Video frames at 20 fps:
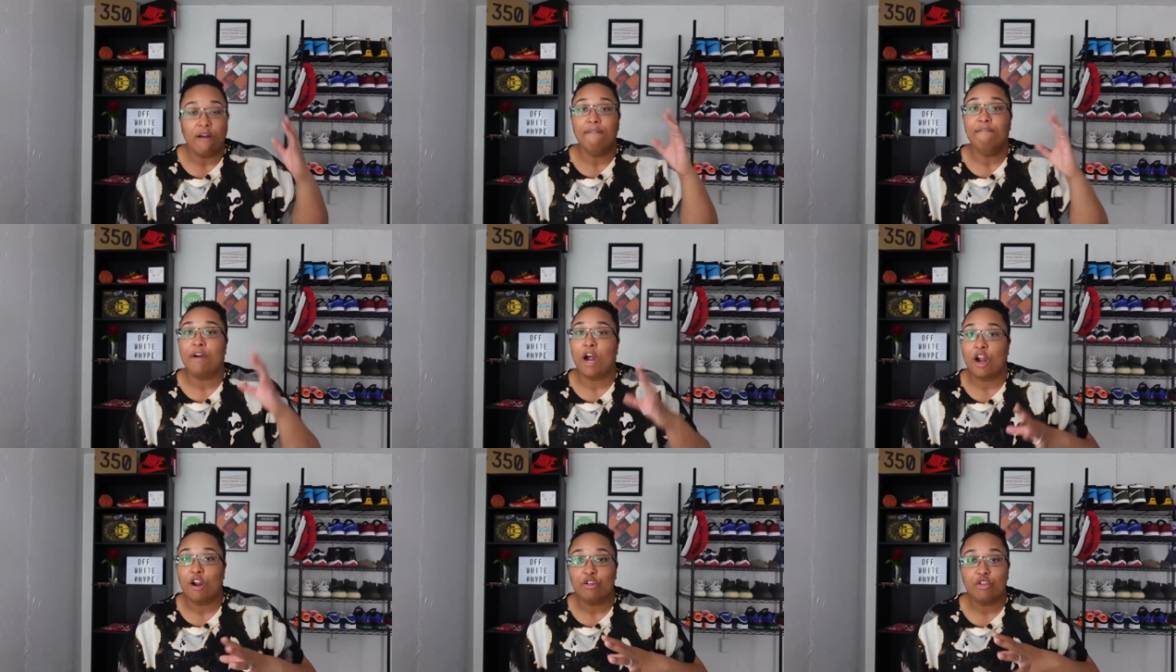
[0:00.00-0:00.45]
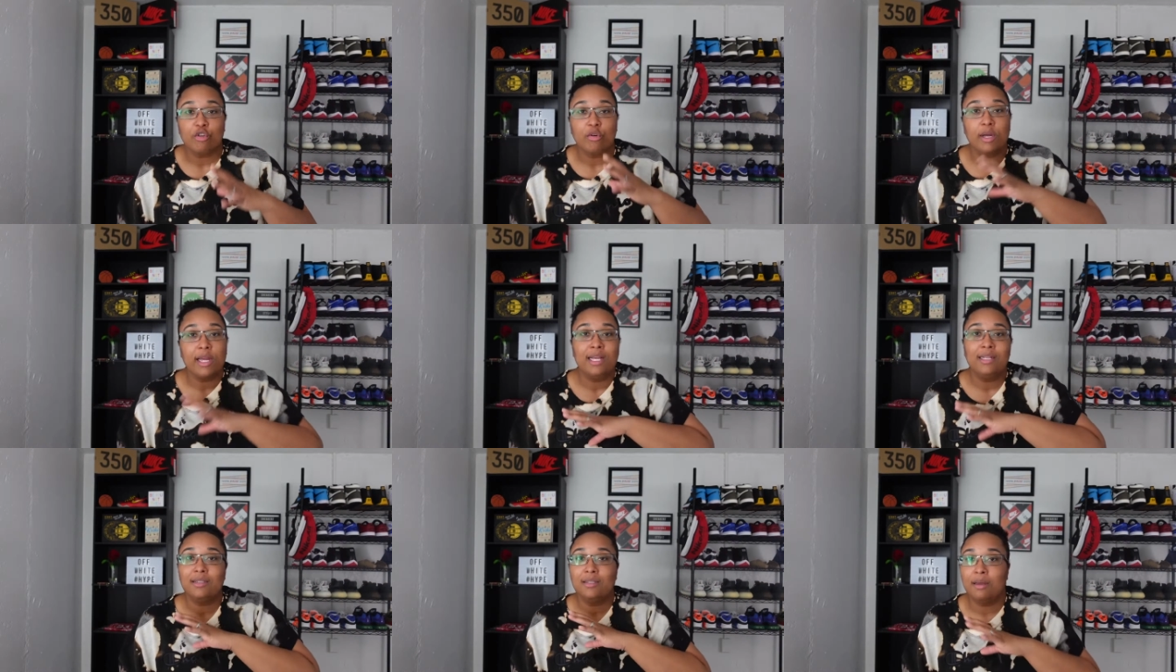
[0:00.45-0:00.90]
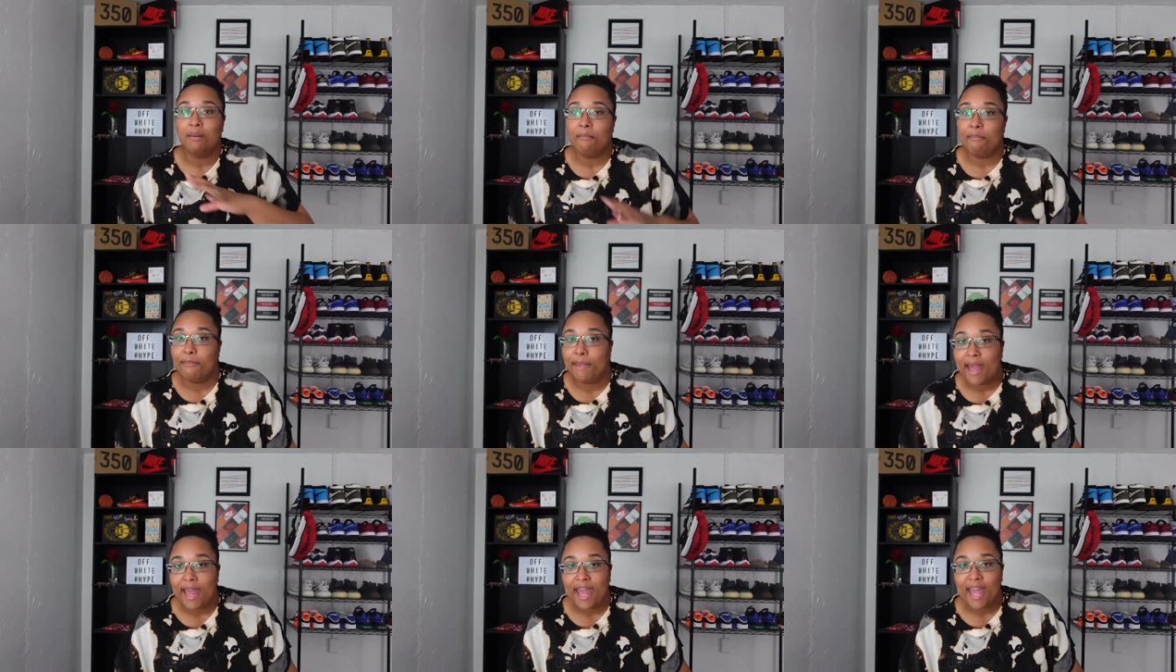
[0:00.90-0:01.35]
Virgil is the
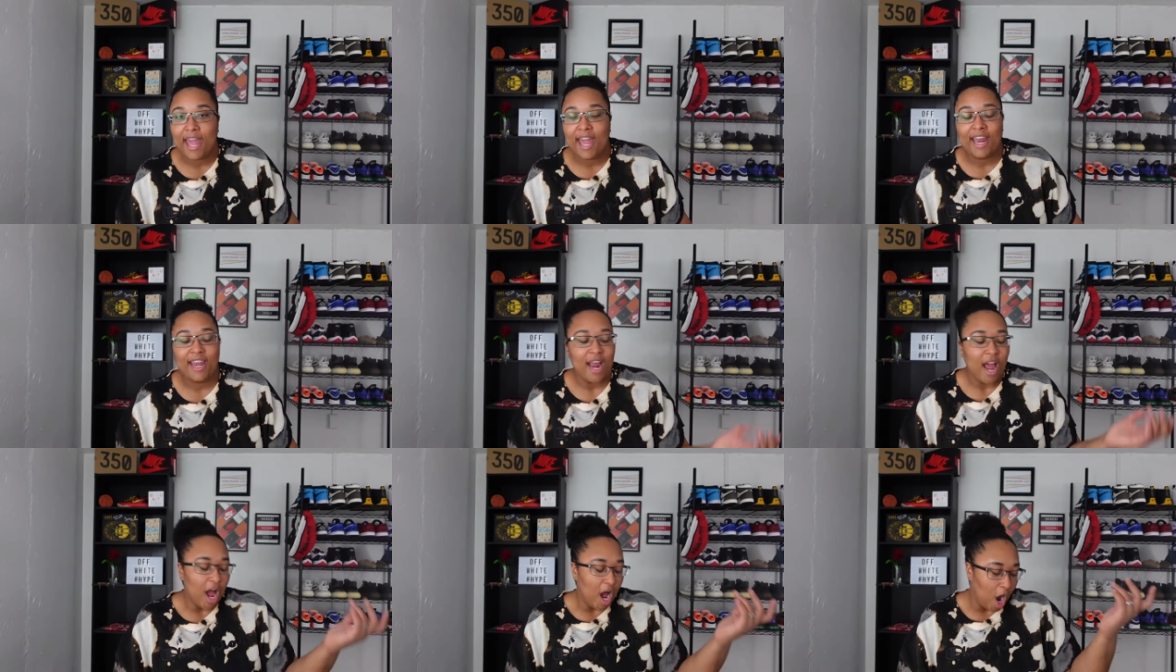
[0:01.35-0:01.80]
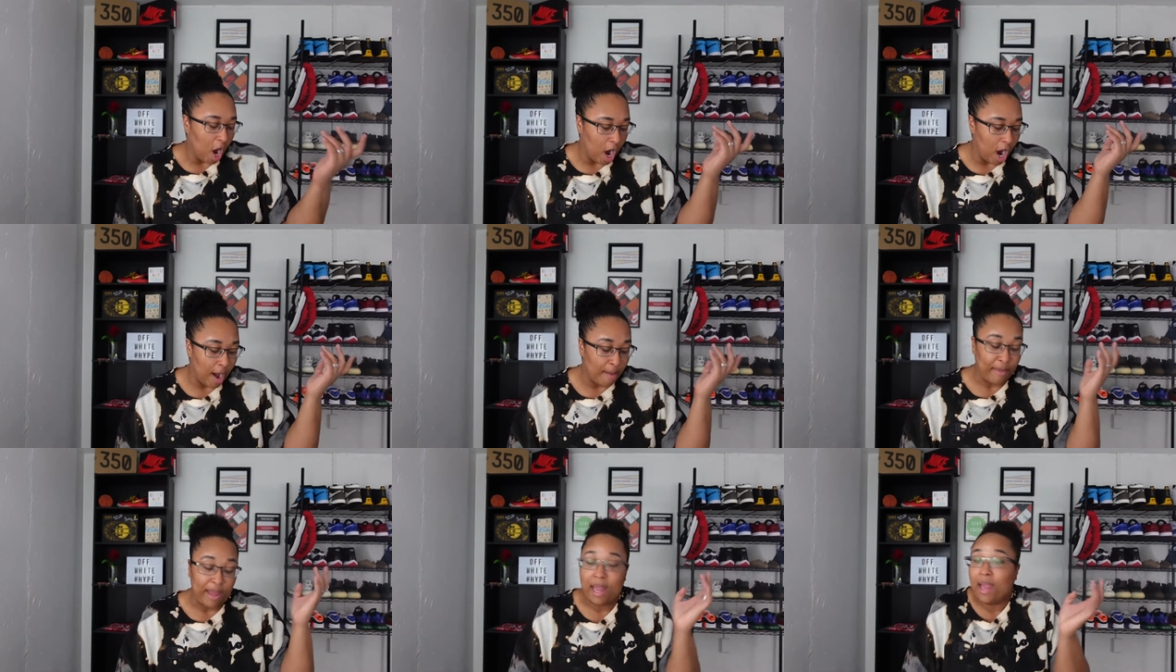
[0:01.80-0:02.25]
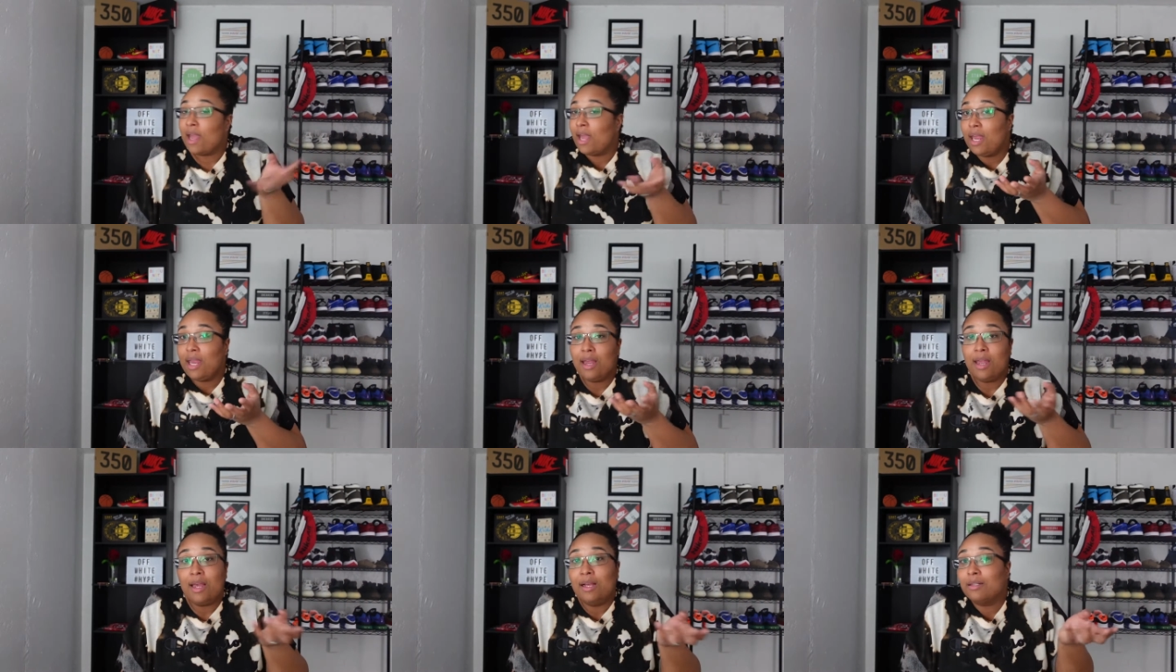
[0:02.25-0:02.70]
man, and
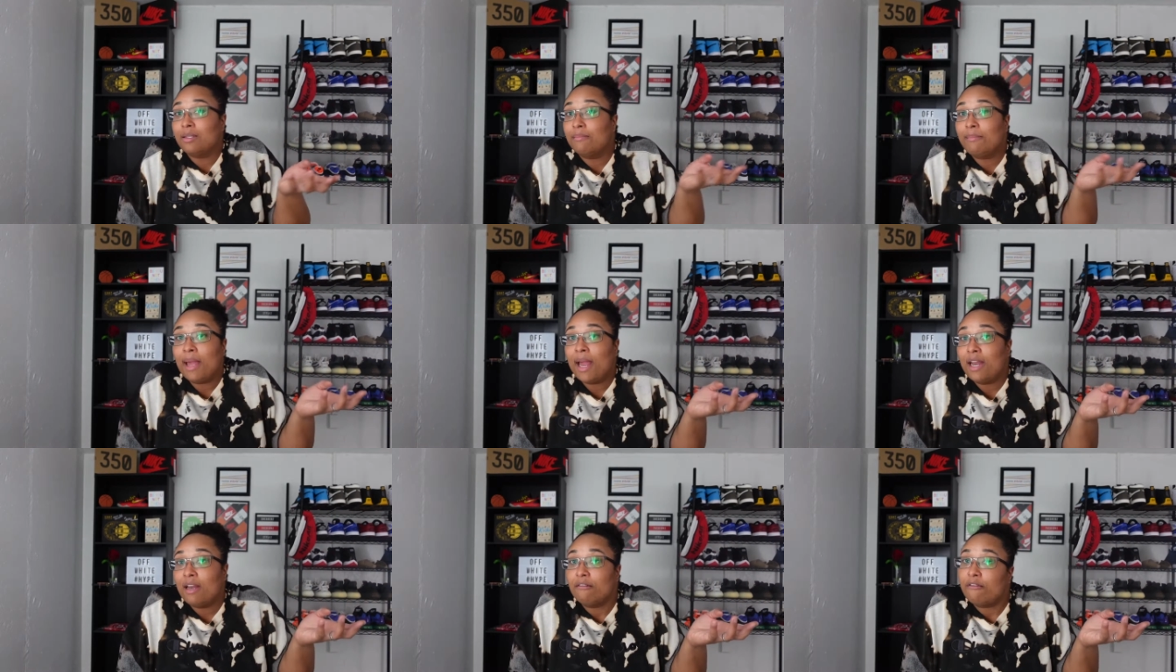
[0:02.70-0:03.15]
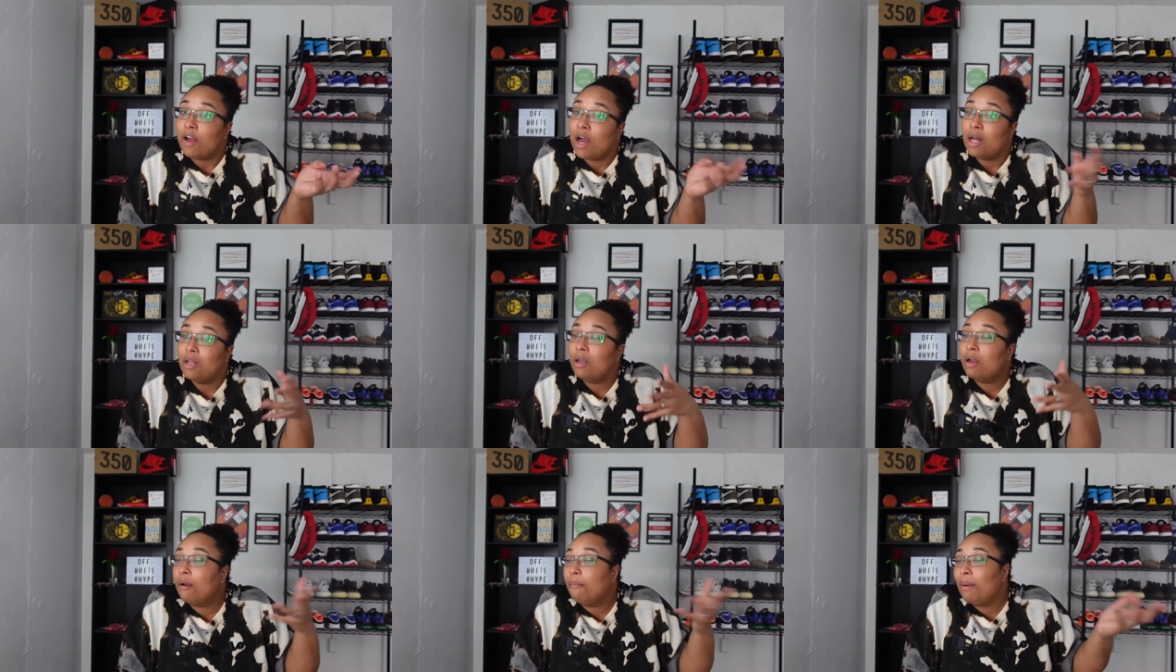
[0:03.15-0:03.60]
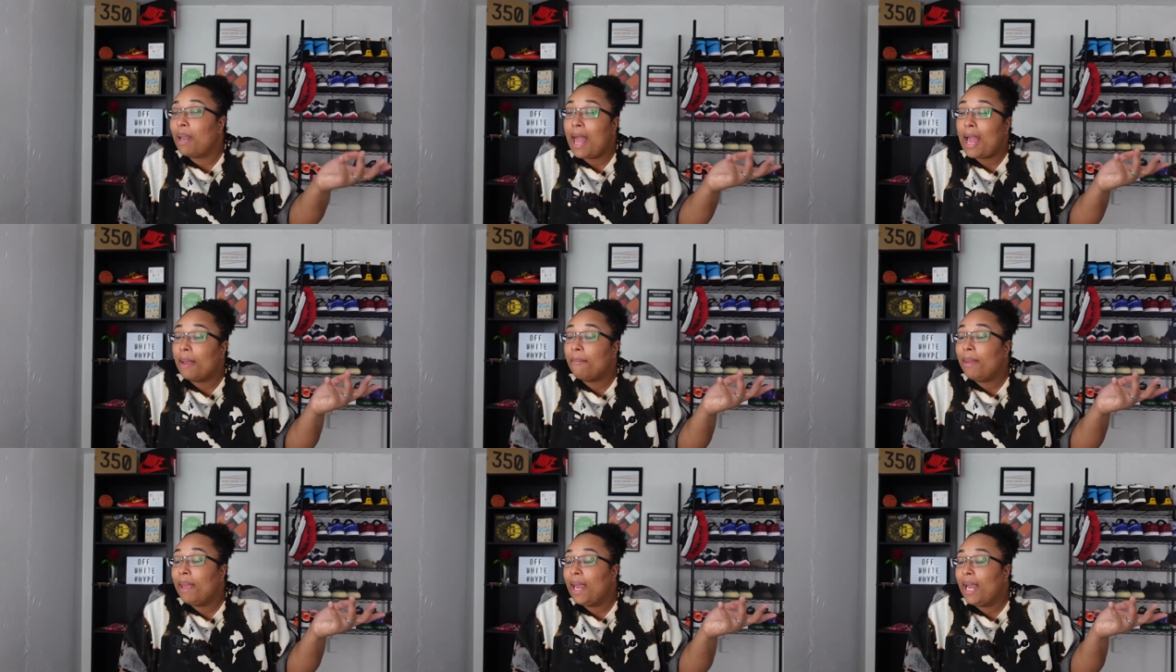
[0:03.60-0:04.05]
he is a man of color, a
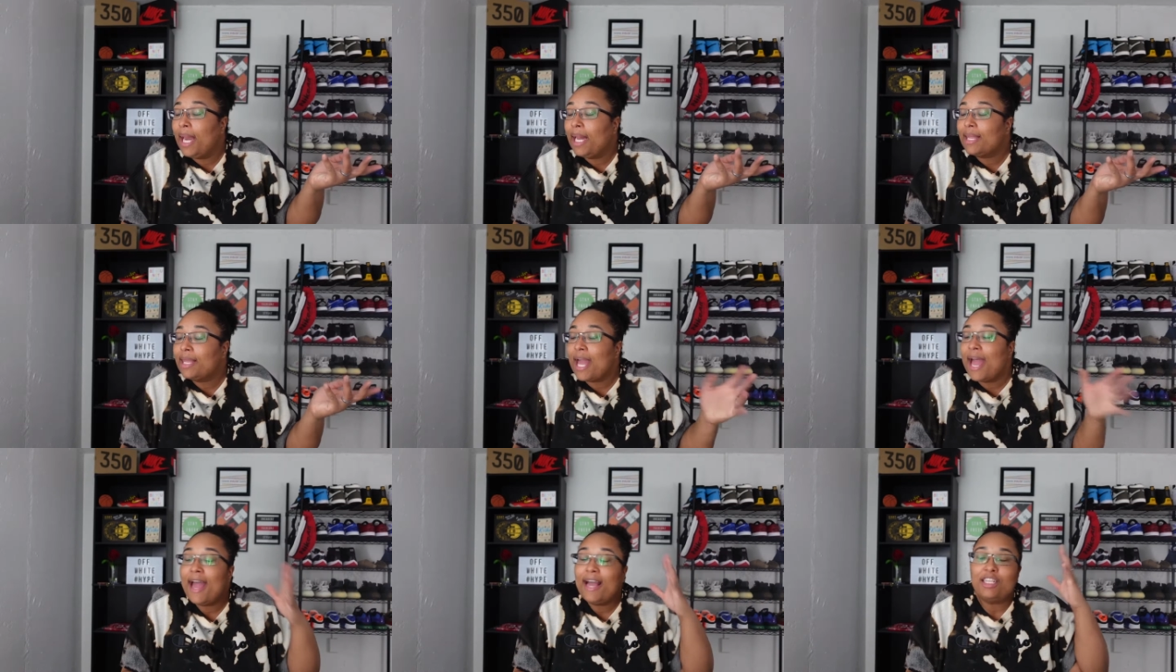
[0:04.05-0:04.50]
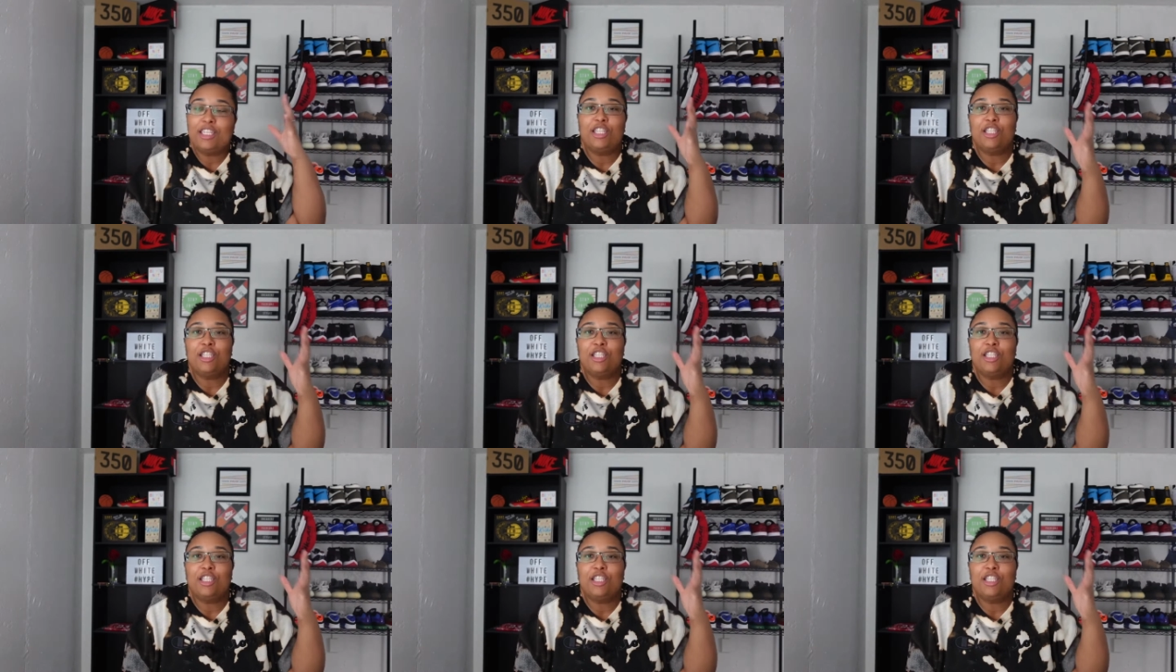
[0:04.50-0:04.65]
black man at that,